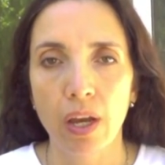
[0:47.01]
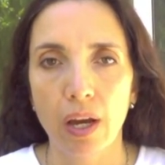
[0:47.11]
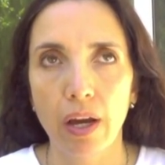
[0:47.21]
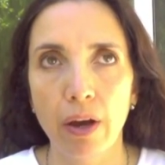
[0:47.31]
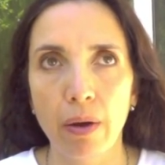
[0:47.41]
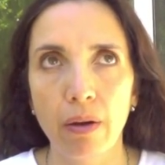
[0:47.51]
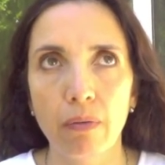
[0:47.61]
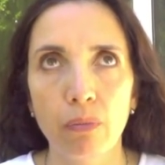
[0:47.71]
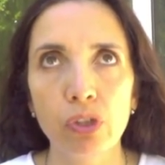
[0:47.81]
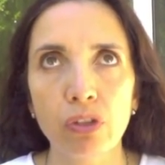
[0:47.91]
Uh,
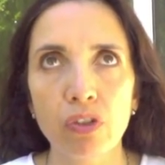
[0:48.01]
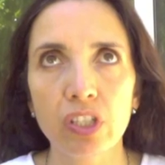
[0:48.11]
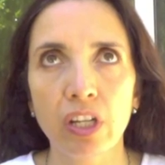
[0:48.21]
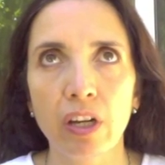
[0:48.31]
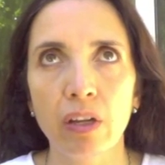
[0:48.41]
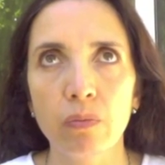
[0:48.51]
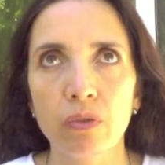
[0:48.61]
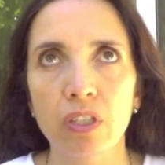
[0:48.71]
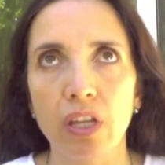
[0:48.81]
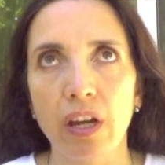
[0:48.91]
most of the
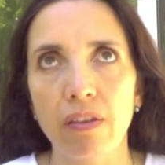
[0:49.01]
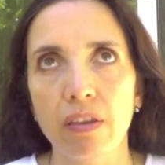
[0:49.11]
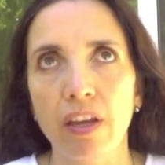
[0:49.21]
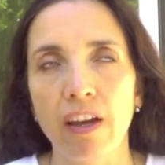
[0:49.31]
times that they